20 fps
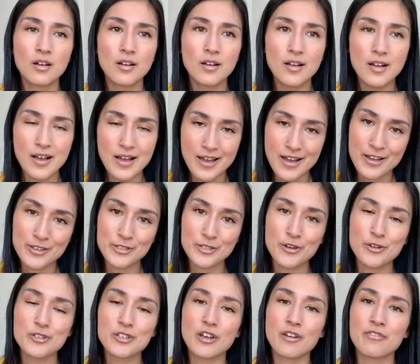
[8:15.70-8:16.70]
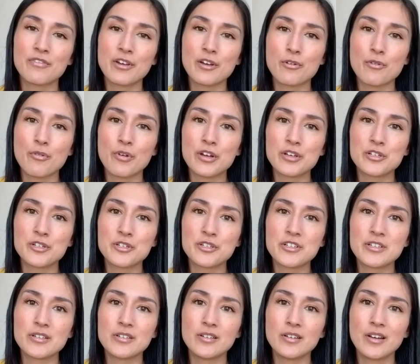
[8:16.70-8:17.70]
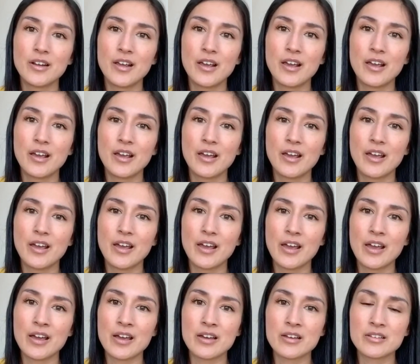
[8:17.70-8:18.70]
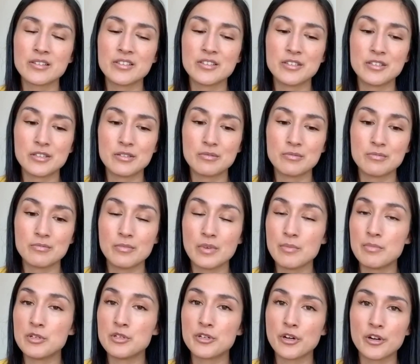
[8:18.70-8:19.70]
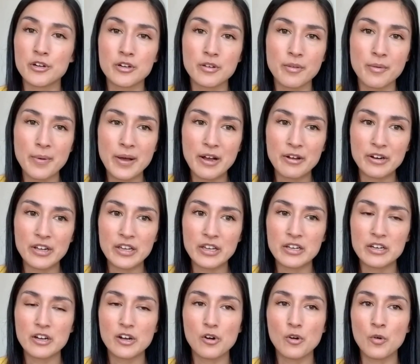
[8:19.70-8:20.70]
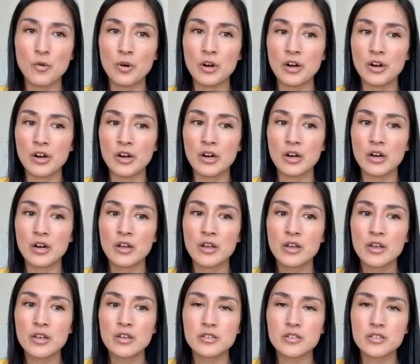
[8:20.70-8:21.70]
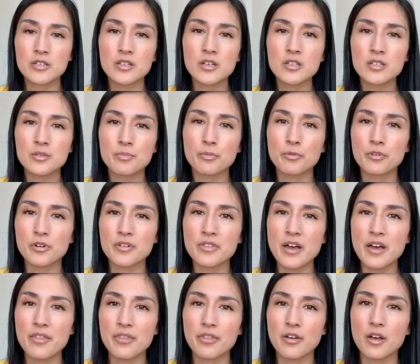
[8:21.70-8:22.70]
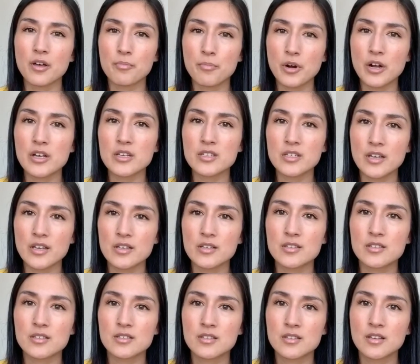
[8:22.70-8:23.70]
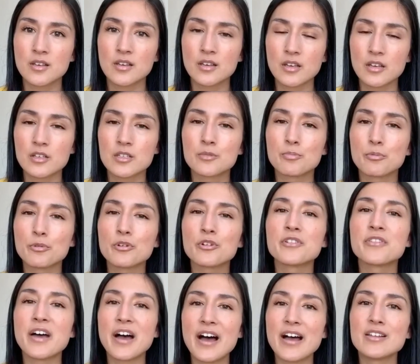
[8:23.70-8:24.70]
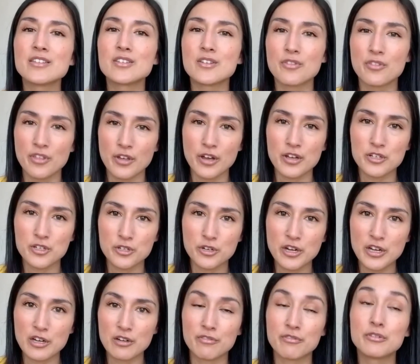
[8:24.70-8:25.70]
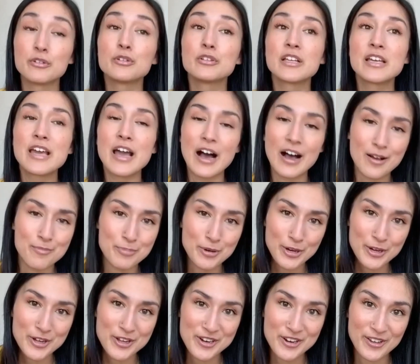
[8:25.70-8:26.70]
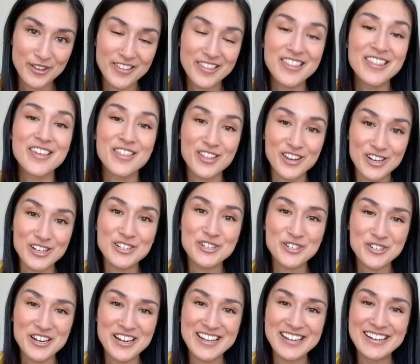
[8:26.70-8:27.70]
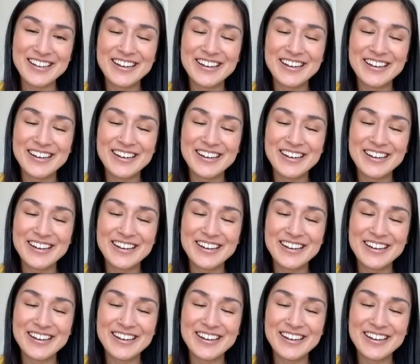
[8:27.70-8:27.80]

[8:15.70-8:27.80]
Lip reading: Ask yourself that question and maybe journal about it, or just explore that thought process. Explore that thought train. Fully hop on the thought train